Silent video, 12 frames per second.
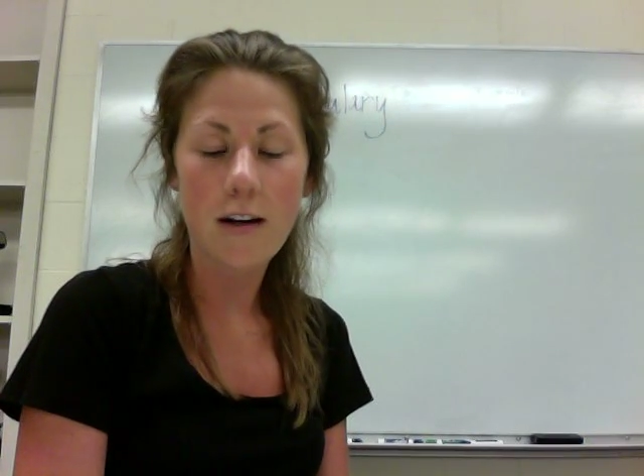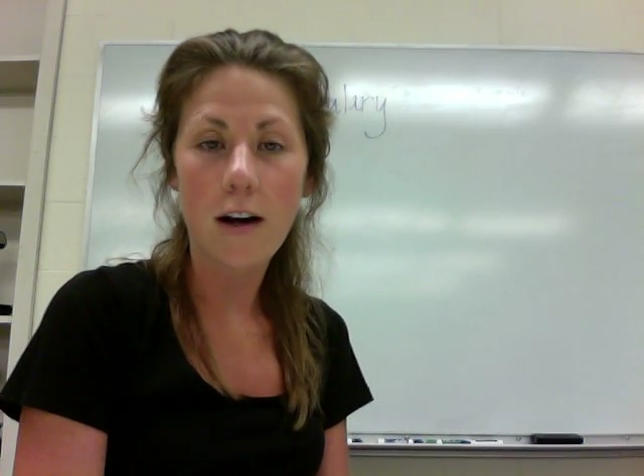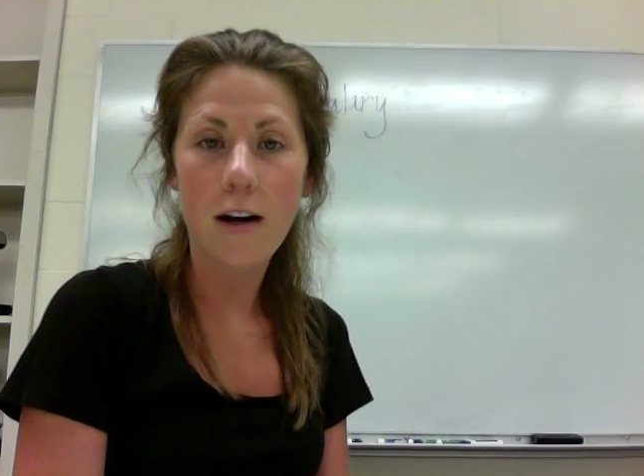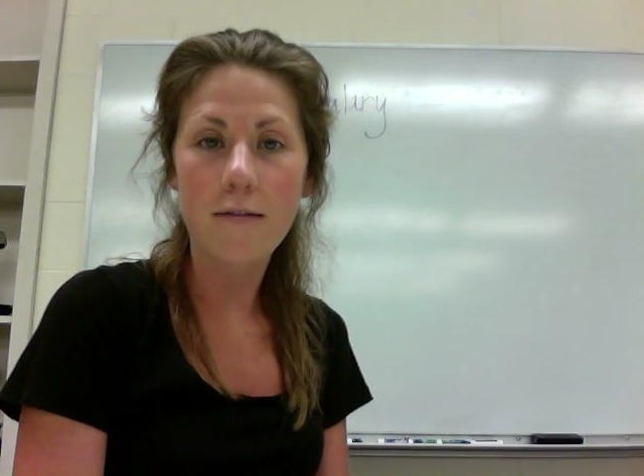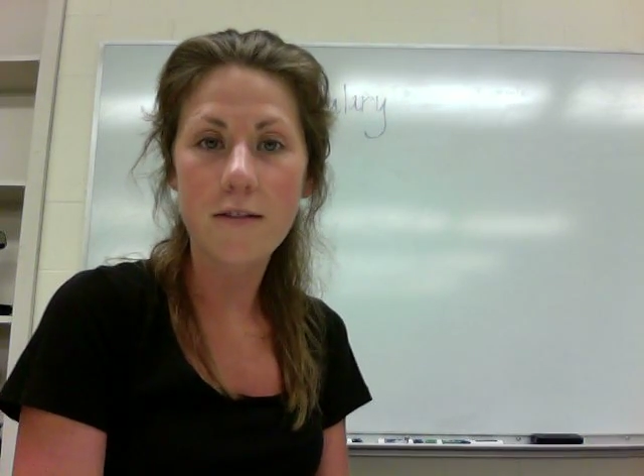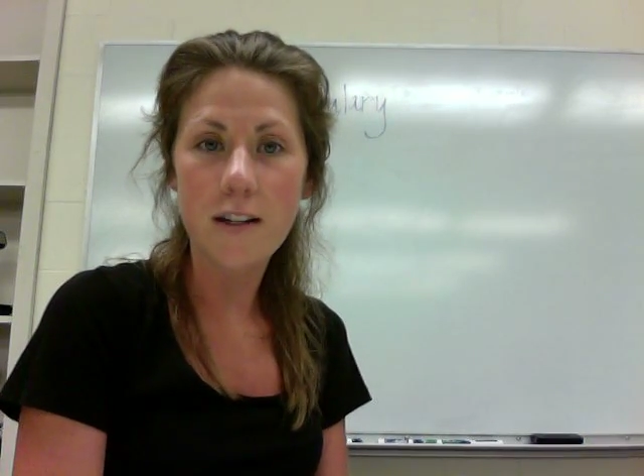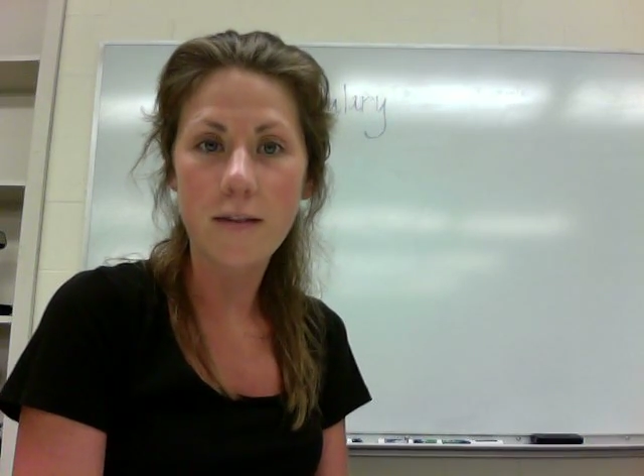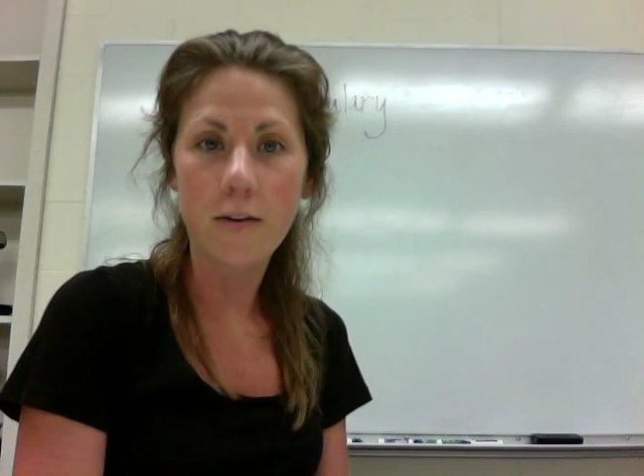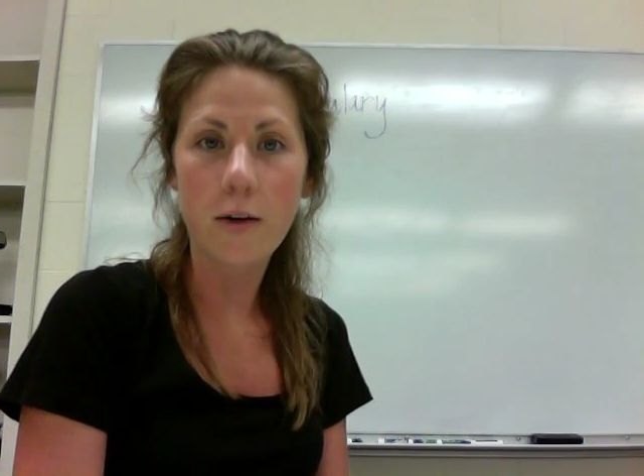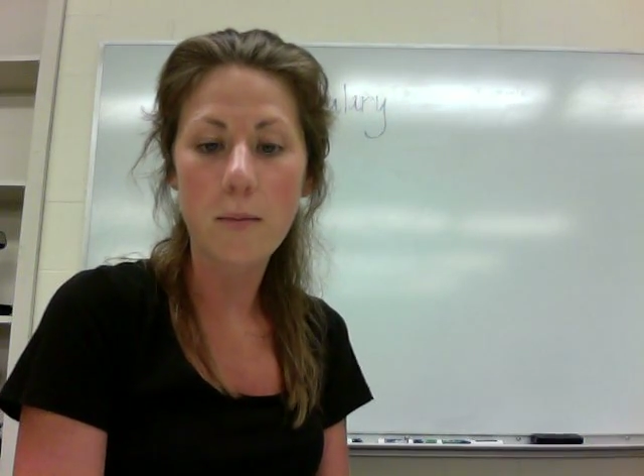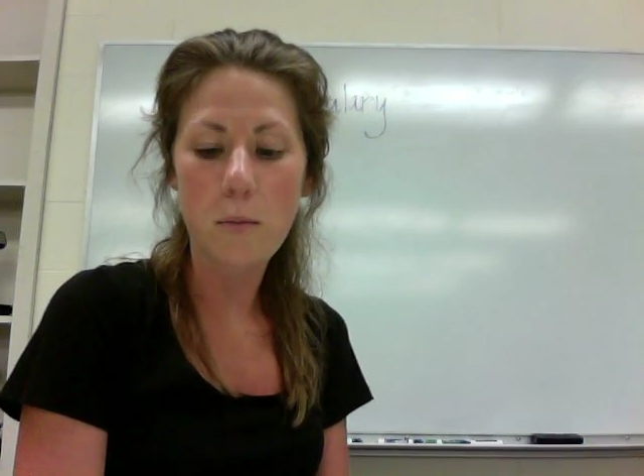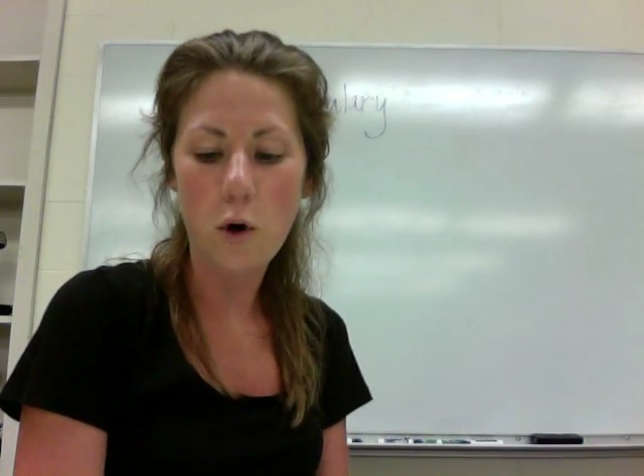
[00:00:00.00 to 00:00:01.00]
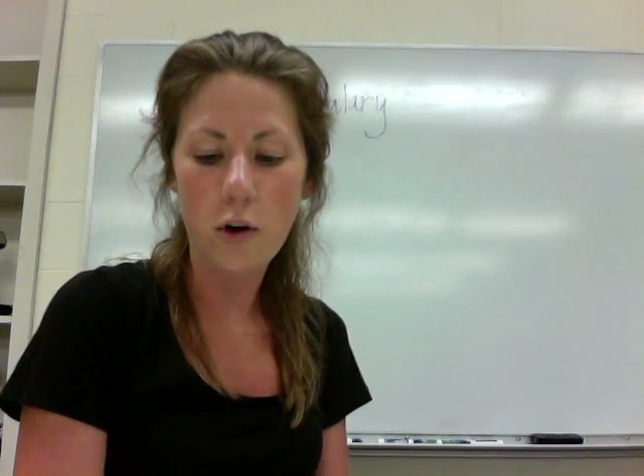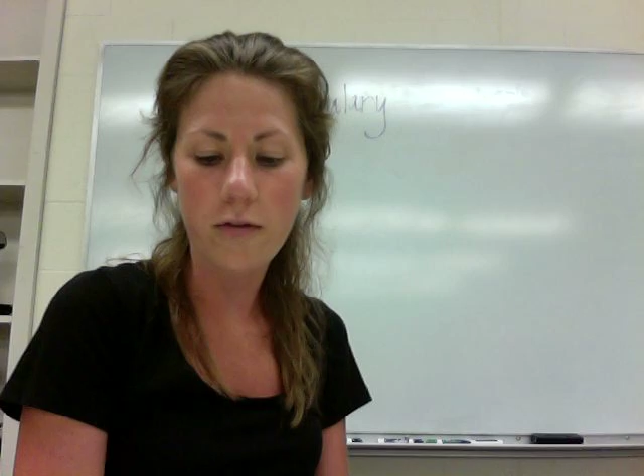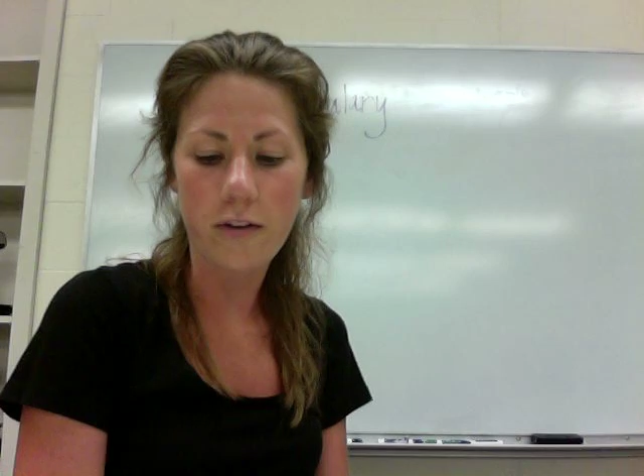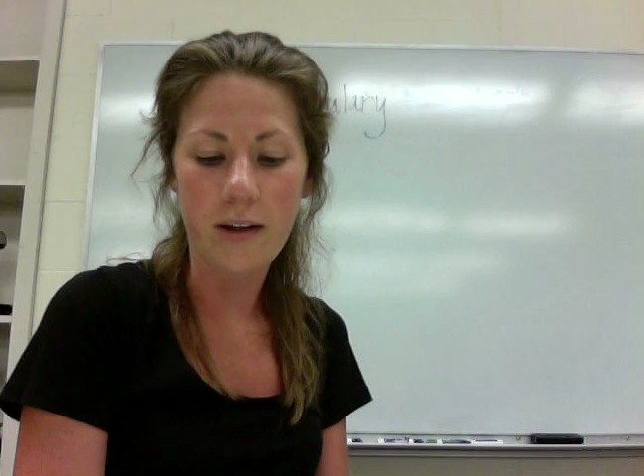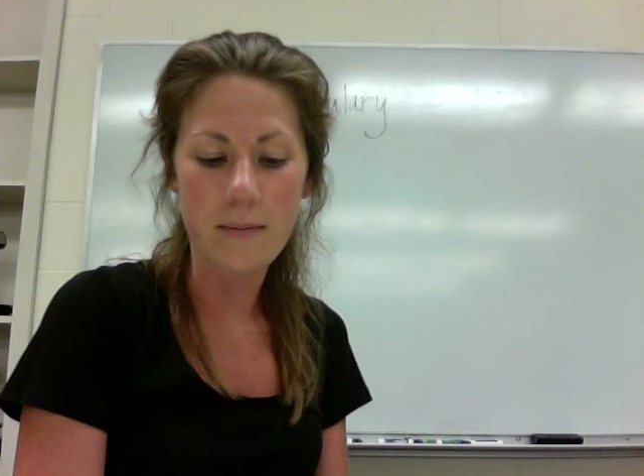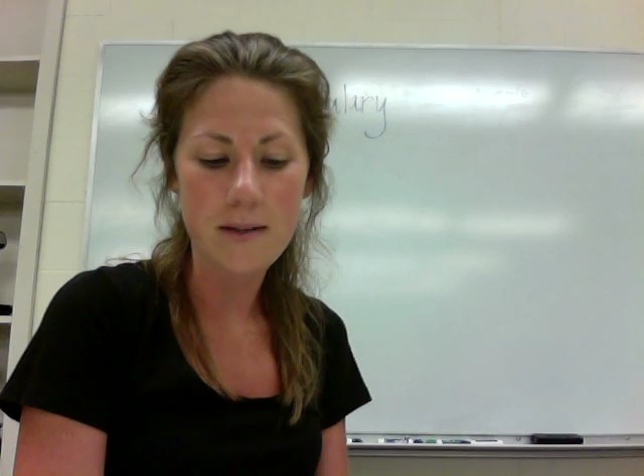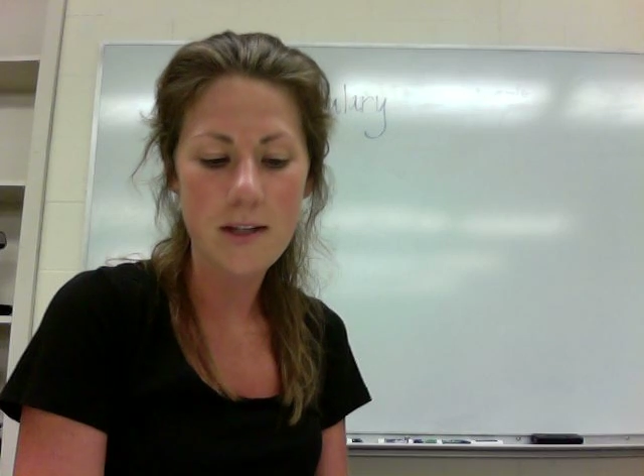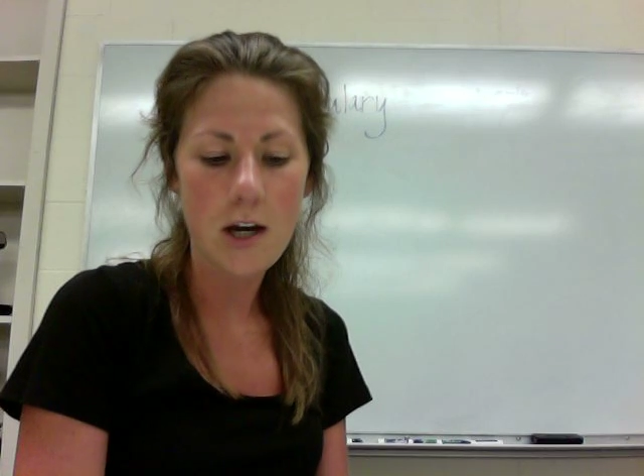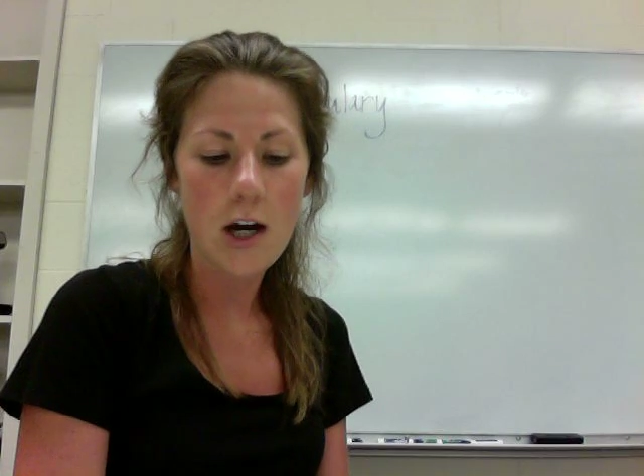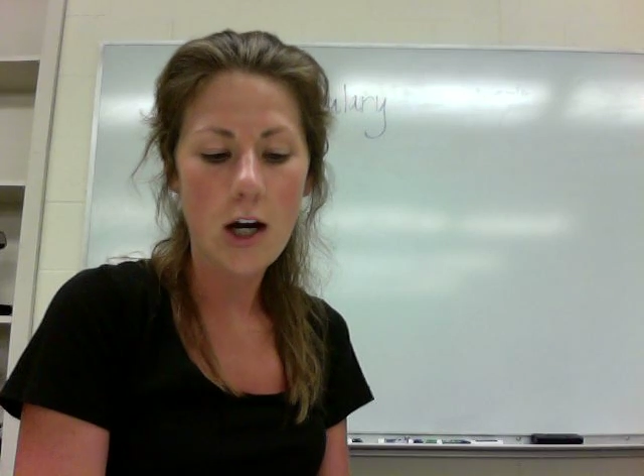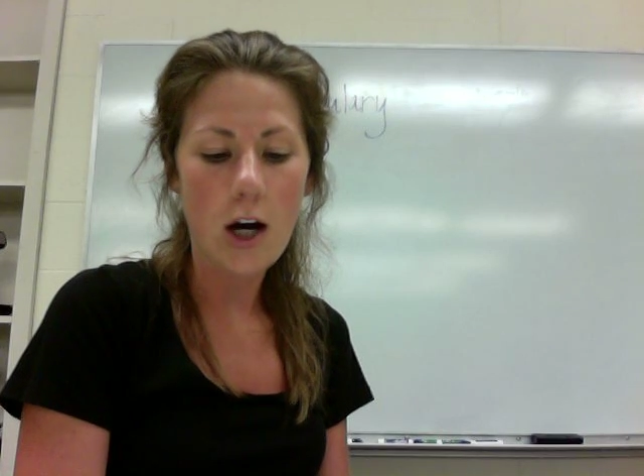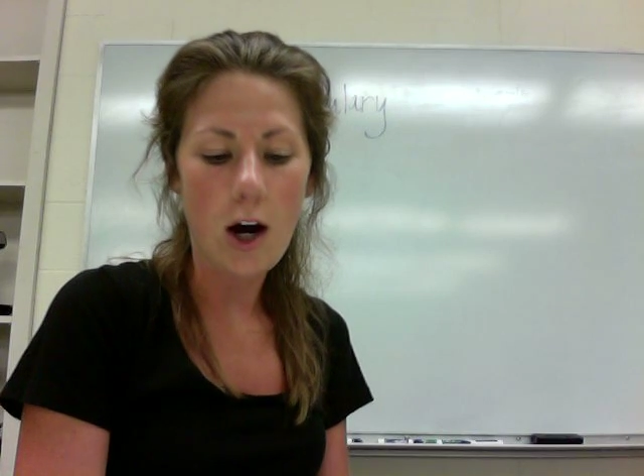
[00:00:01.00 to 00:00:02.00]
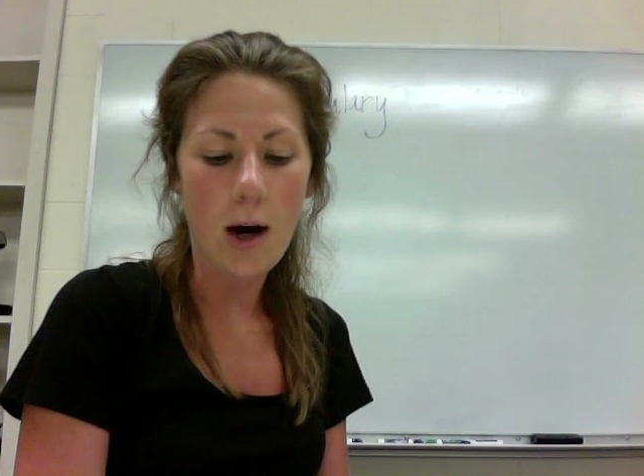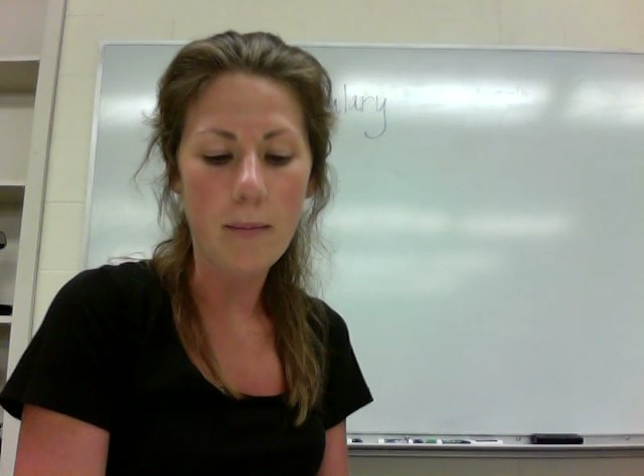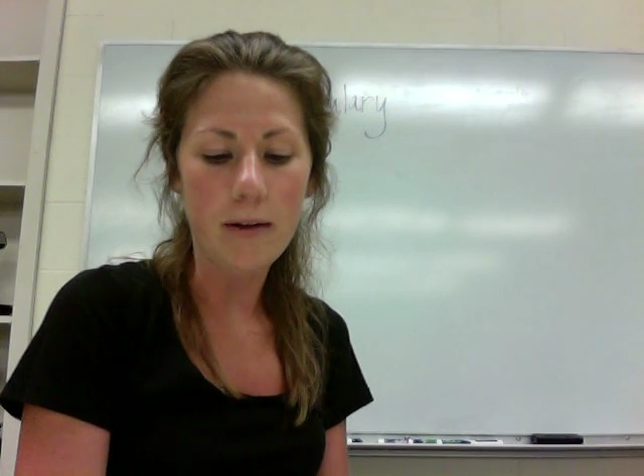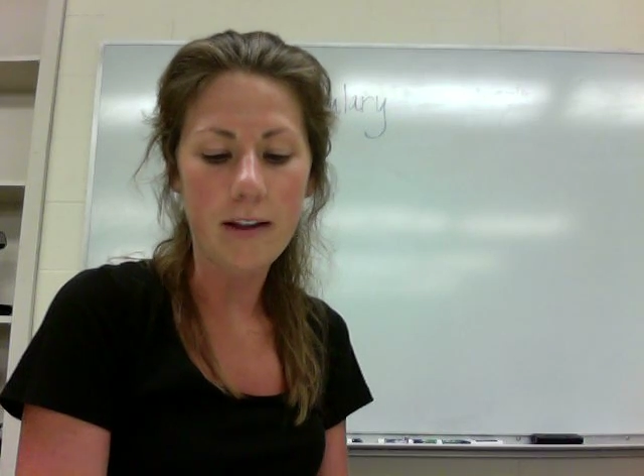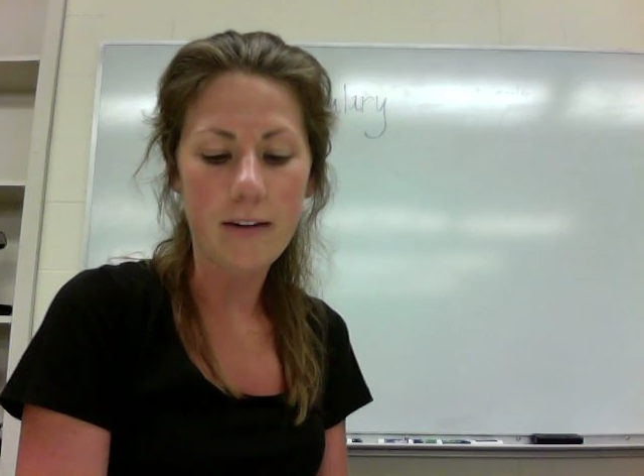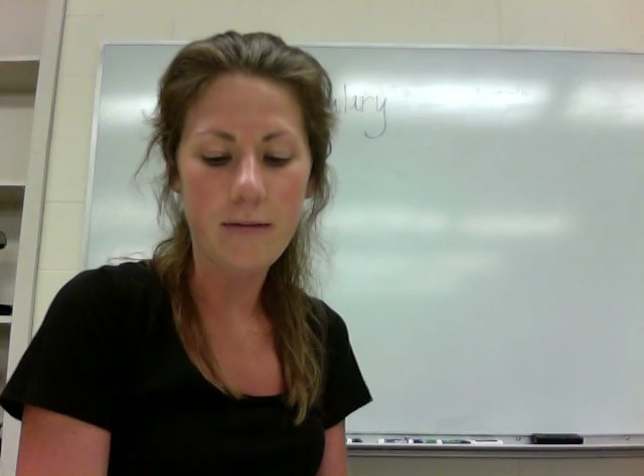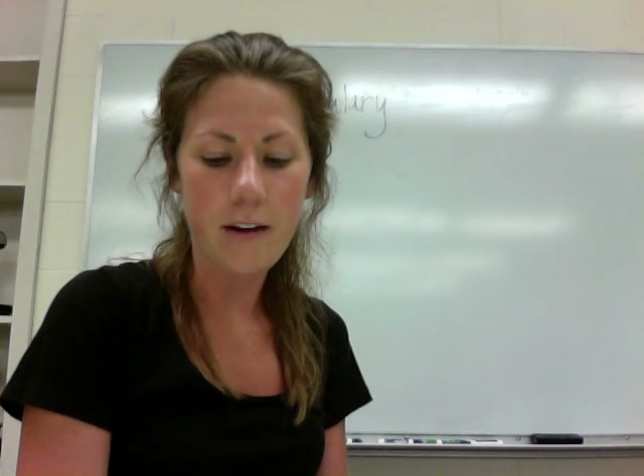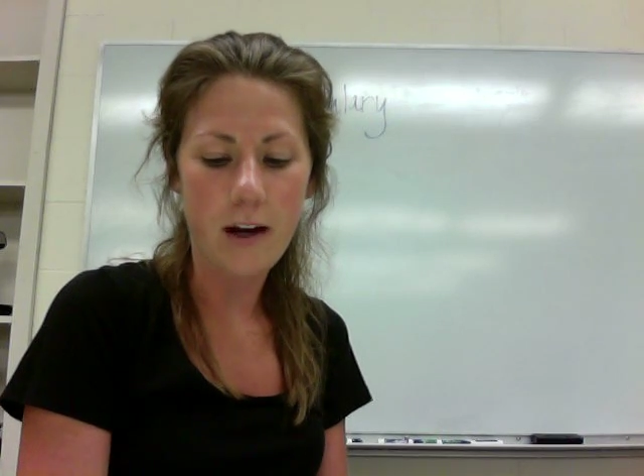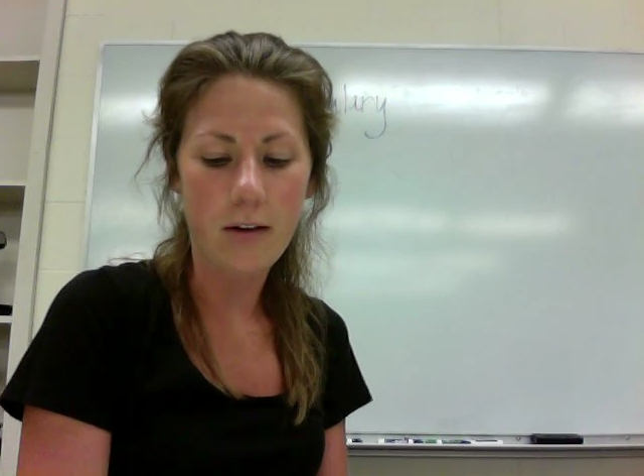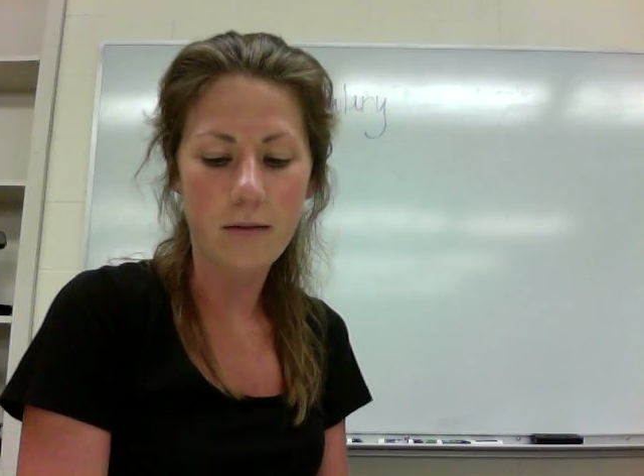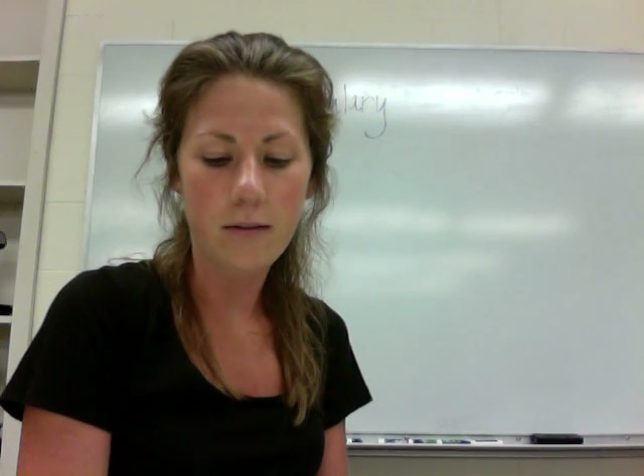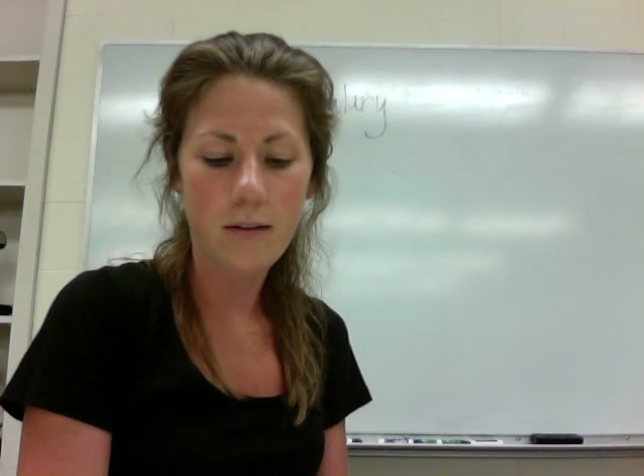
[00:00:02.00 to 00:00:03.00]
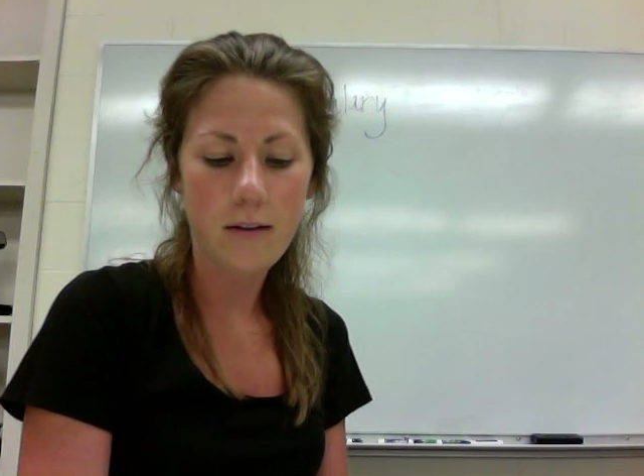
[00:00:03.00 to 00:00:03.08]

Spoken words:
of different morphemes commonly found.